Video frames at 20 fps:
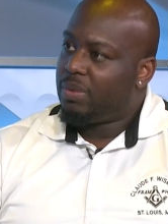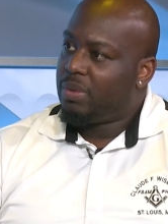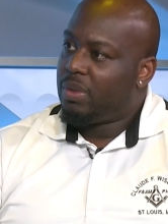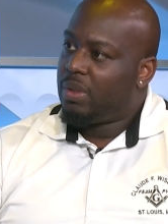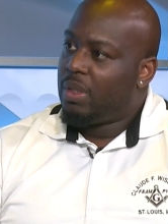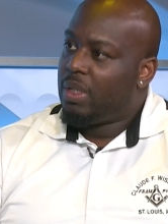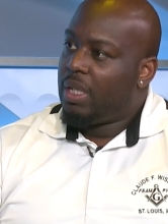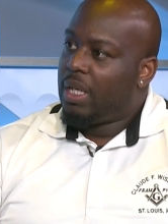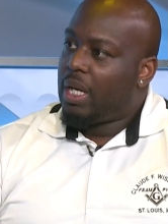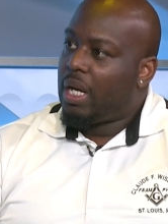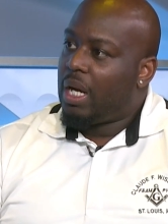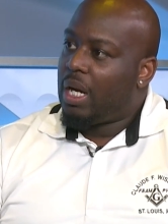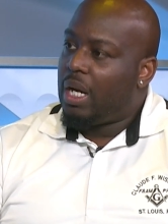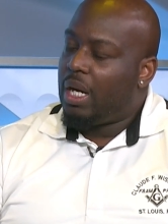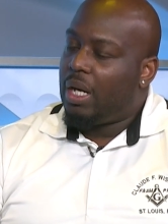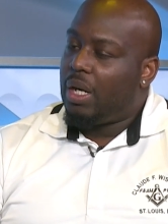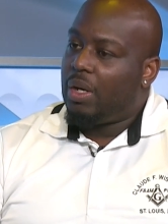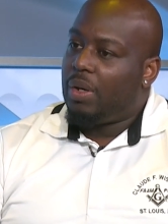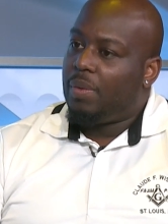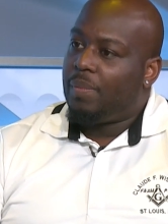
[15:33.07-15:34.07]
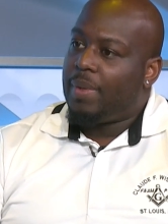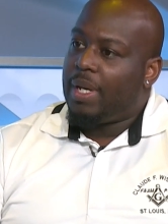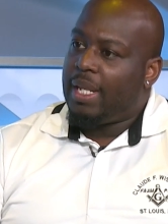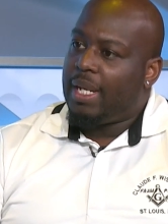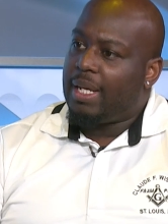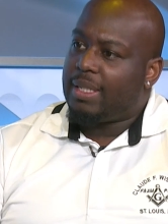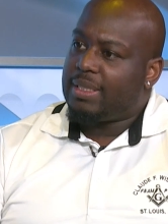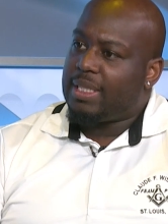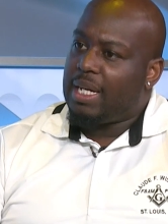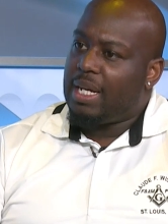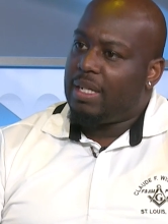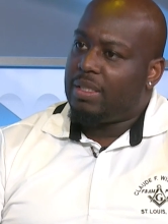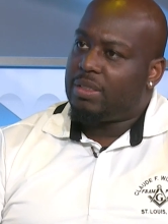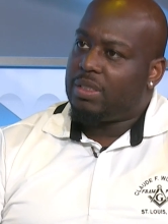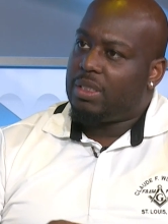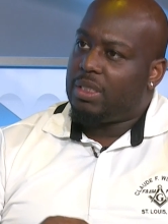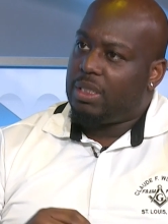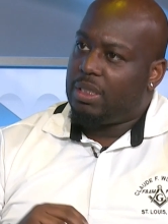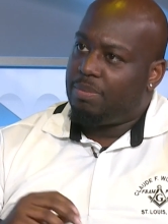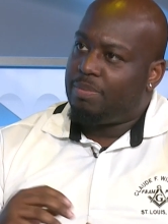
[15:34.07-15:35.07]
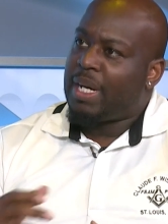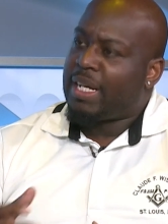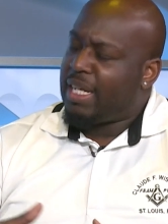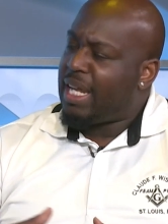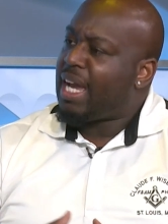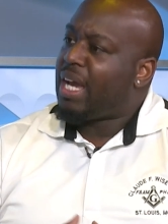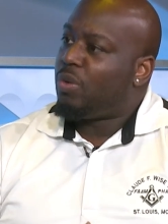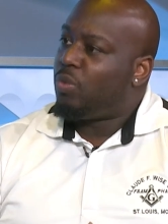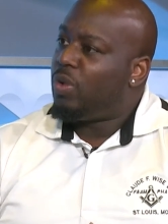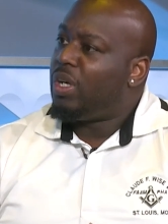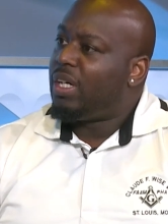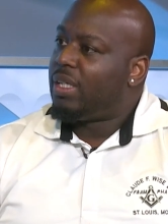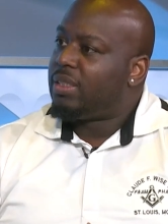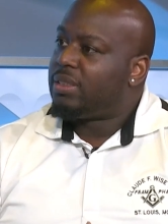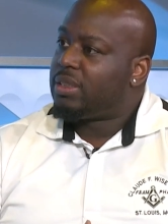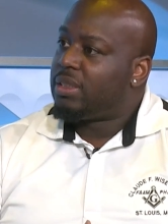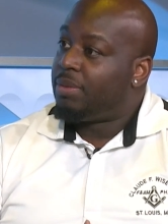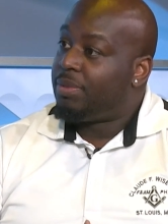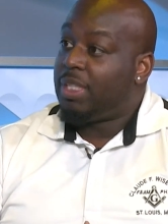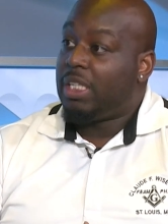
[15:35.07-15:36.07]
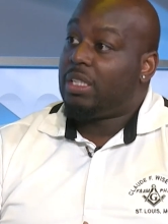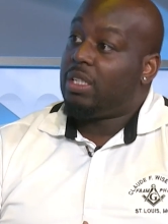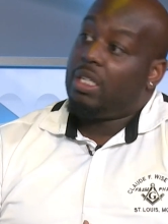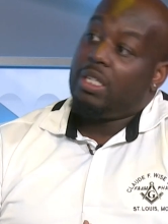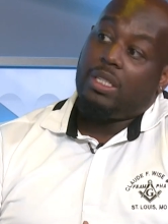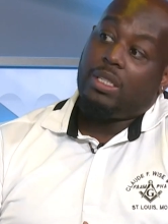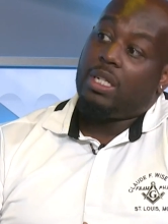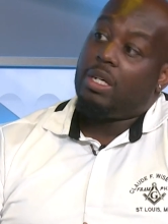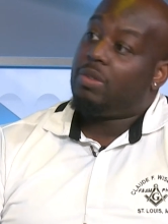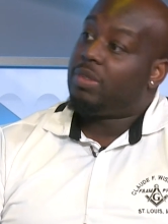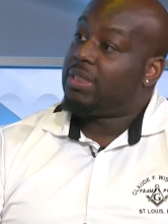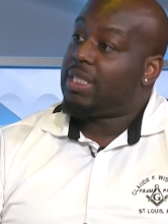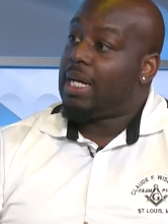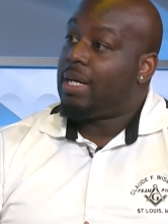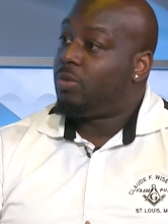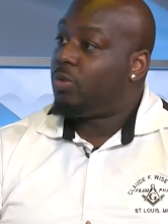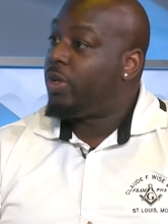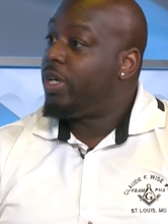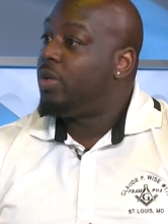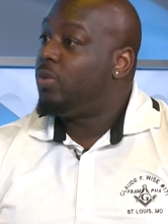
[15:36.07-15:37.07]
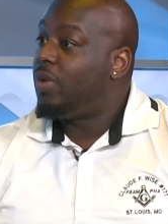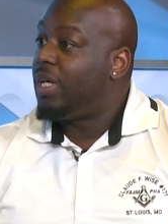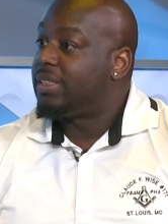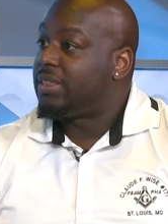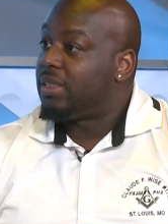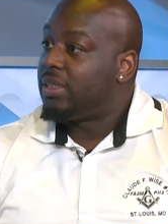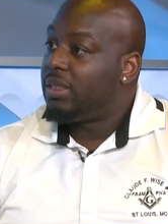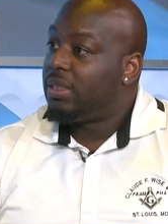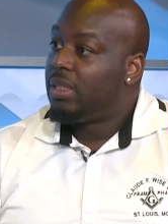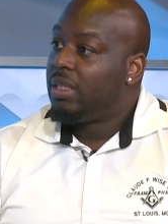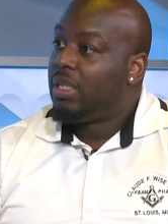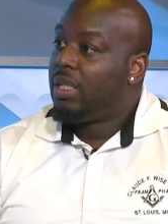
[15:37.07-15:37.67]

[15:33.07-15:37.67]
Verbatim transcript: Mm-hmm. Um, and at times, my dad was. There, there were times where he wasn't.